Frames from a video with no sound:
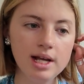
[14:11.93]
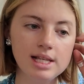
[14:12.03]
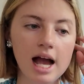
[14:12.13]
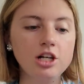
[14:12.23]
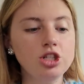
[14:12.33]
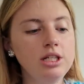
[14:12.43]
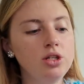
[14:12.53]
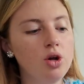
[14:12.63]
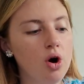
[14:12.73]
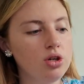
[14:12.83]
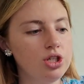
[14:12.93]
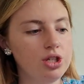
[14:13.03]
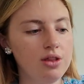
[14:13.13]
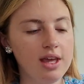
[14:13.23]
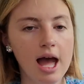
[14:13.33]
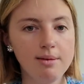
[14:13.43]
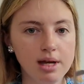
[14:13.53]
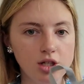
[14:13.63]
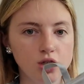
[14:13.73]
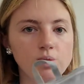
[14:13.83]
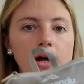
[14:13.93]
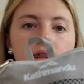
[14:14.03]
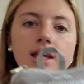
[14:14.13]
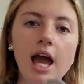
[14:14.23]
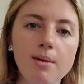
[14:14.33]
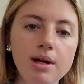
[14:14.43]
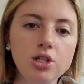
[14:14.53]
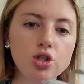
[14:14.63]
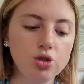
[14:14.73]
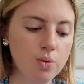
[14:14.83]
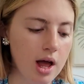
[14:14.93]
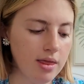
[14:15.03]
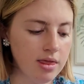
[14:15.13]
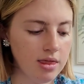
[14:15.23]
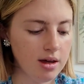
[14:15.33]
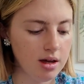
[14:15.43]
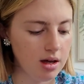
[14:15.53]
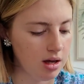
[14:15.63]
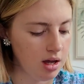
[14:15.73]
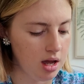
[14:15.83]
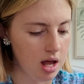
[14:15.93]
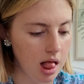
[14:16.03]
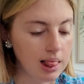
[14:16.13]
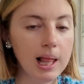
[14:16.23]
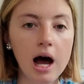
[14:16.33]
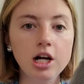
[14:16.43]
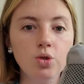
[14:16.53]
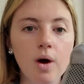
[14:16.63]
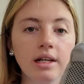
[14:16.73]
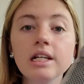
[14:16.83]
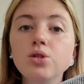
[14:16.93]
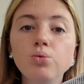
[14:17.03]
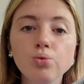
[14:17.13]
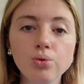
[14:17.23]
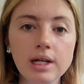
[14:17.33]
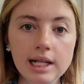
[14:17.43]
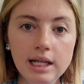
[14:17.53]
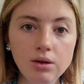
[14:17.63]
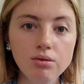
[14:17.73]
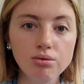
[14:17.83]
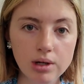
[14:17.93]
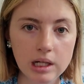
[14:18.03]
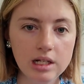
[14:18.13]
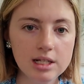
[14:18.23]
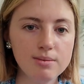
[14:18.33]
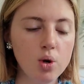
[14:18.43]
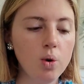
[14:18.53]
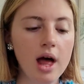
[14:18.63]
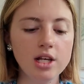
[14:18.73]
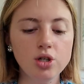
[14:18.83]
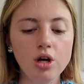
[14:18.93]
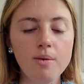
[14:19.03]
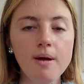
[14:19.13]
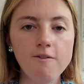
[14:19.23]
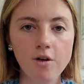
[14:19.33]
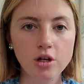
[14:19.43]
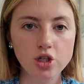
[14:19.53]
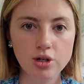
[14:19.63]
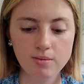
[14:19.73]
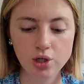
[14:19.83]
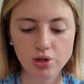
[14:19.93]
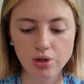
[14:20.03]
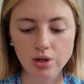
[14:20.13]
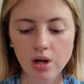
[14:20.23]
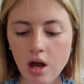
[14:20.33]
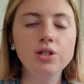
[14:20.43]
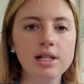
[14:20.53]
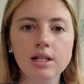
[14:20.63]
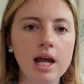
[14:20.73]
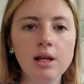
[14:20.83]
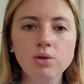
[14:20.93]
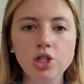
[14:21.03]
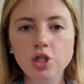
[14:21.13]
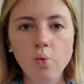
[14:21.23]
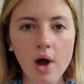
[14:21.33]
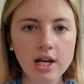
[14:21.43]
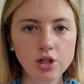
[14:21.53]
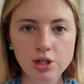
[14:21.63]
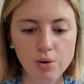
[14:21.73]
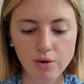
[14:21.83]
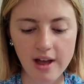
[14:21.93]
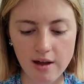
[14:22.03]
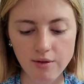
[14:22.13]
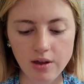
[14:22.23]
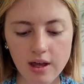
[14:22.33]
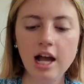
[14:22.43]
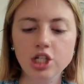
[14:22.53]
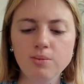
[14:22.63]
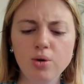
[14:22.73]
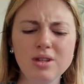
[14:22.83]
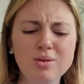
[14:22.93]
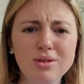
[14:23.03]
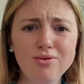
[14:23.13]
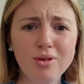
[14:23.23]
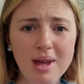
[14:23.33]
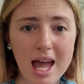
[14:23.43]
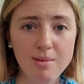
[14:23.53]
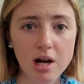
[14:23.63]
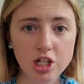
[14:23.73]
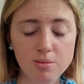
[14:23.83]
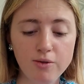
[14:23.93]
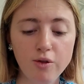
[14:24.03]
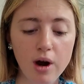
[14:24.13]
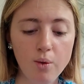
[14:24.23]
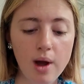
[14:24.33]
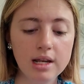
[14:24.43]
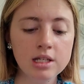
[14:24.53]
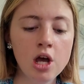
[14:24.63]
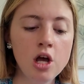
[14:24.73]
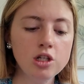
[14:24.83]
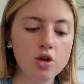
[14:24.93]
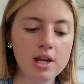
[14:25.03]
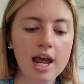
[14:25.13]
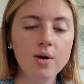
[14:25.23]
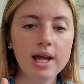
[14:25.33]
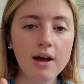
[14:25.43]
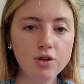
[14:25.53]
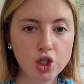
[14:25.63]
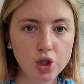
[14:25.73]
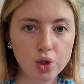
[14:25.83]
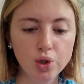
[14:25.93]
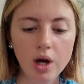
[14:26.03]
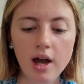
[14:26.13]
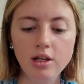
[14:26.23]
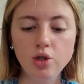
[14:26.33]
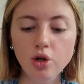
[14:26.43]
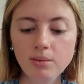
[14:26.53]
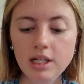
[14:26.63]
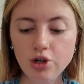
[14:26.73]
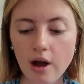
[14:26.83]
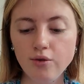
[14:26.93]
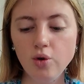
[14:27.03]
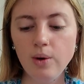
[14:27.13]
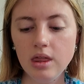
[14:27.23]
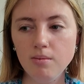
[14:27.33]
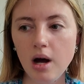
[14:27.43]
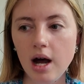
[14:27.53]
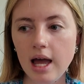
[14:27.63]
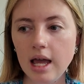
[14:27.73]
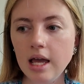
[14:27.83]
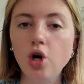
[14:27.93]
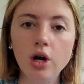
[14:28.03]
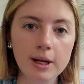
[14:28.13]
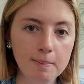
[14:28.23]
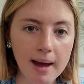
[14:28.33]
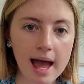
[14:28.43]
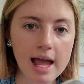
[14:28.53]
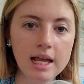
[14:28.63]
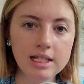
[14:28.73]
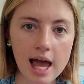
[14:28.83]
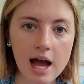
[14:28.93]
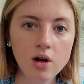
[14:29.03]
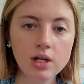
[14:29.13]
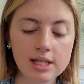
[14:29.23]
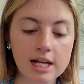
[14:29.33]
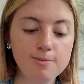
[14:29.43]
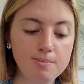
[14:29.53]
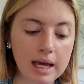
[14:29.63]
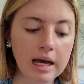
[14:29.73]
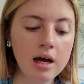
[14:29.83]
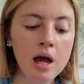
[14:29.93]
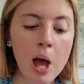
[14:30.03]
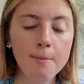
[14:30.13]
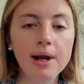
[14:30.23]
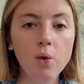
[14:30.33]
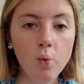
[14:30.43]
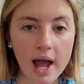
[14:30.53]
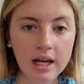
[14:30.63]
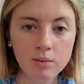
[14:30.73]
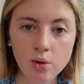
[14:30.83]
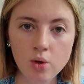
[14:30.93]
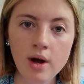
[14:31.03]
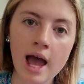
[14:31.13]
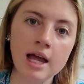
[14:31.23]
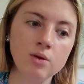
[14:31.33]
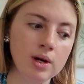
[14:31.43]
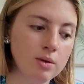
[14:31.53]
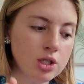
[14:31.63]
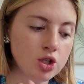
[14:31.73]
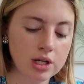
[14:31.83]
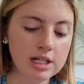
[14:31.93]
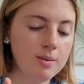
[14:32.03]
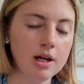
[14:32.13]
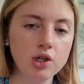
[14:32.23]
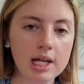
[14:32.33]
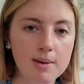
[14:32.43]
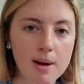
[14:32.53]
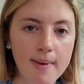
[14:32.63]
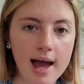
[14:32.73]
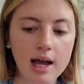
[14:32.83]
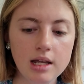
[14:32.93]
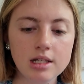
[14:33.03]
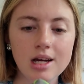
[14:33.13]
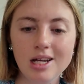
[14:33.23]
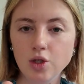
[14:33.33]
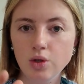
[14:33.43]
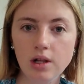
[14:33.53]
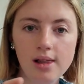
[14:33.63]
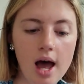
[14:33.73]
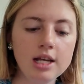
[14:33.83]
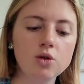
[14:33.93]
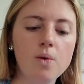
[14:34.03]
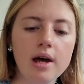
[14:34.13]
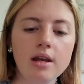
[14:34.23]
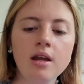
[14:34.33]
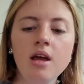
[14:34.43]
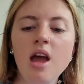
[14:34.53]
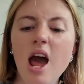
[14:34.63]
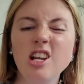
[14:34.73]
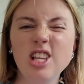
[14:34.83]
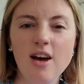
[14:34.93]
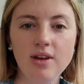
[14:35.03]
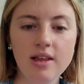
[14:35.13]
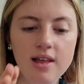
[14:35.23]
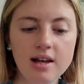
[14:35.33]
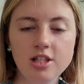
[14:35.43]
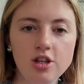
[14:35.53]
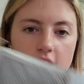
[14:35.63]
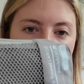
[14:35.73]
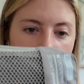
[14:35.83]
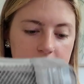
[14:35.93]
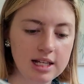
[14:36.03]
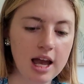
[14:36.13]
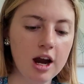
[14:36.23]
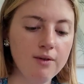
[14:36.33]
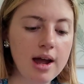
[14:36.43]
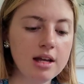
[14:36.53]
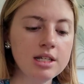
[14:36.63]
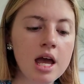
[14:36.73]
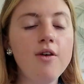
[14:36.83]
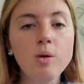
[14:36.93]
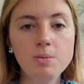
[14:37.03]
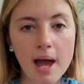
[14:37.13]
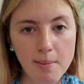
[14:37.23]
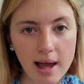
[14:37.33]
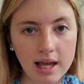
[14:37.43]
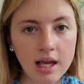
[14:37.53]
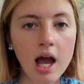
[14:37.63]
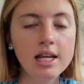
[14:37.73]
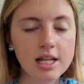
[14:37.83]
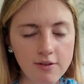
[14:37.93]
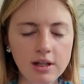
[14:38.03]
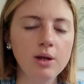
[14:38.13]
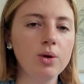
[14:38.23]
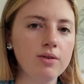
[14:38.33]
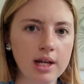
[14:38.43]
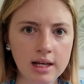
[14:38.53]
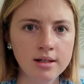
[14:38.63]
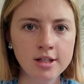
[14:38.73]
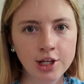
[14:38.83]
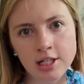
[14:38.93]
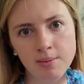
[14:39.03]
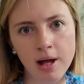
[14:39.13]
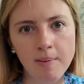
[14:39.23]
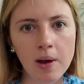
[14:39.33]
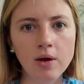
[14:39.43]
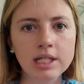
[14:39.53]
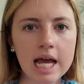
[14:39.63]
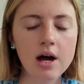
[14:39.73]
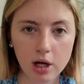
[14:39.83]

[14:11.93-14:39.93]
It's actually not the Kathmandu one. The Kathmandu one, the large one is really, really small. I took it on my first trip to New Zealand and it was just way too small for everything. I actually bought this one from Kmart just before I went, so that now I have two. I normally travel with my dock and bay towel because that's bigger, but it weighed more, and when I was stressing about trying to get my bag under, I took the lighter one and just have it in that so that I can easily carry it around. If I was backpacking, I definitely would have needed to supply my own towel.